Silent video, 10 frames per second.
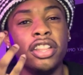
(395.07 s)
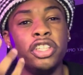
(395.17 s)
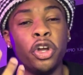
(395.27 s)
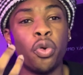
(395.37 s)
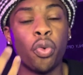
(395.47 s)

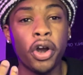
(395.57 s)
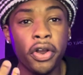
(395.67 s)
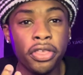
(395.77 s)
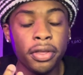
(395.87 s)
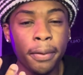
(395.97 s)
your
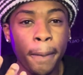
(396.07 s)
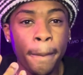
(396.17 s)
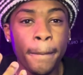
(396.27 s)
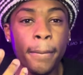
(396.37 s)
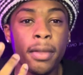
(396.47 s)
worth,
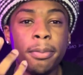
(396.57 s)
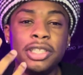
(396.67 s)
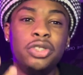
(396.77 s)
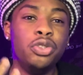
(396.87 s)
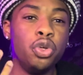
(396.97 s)

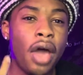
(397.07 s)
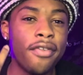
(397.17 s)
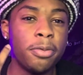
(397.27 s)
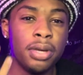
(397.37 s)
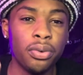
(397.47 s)
but you do
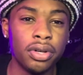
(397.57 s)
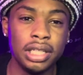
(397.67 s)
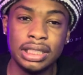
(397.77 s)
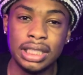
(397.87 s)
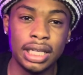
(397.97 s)
have to be
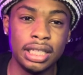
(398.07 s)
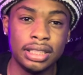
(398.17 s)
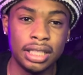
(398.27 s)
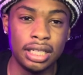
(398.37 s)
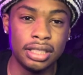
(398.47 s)
realistic in a
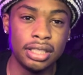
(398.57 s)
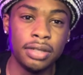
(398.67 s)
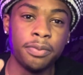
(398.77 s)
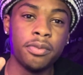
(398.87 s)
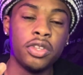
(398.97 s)
sense.
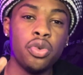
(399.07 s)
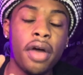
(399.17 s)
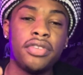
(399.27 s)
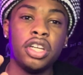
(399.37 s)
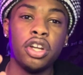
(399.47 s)
You
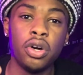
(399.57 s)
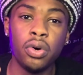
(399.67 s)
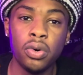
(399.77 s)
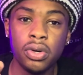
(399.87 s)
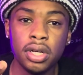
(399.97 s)
have to
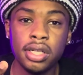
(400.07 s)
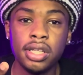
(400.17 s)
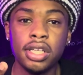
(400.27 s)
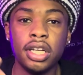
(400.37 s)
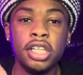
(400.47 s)
know,
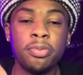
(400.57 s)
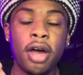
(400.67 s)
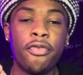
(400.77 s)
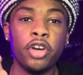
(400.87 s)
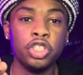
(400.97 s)
this is
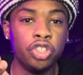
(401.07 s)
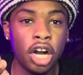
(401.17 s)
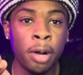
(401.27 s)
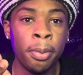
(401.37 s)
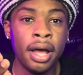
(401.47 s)
my first
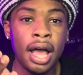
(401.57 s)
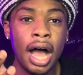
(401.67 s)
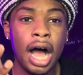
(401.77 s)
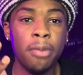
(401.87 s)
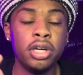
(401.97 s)
drop.
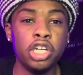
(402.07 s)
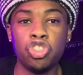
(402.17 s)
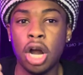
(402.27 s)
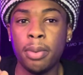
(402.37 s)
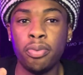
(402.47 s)
I'm going to
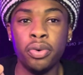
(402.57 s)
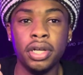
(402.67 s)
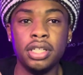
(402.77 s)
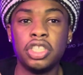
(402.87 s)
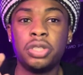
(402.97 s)
drop
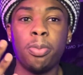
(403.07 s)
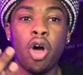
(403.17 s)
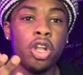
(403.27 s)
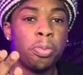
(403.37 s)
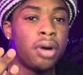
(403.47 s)
with
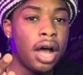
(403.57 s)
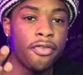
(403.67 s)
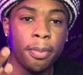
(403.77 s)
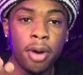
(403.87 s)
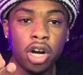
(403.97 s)
smaller
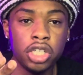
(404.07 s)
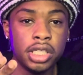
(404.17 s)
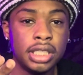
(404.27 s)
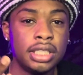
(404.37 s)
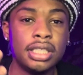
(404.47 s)
profit
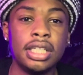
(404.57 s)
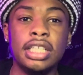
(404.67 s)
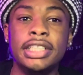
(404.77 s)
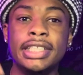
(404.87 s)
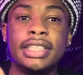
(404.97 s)
margins
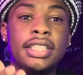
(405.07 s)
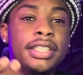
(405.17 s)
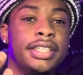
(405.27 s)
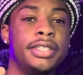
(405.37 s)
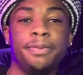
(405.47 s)
just
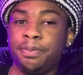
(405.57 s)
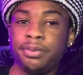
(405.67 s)
to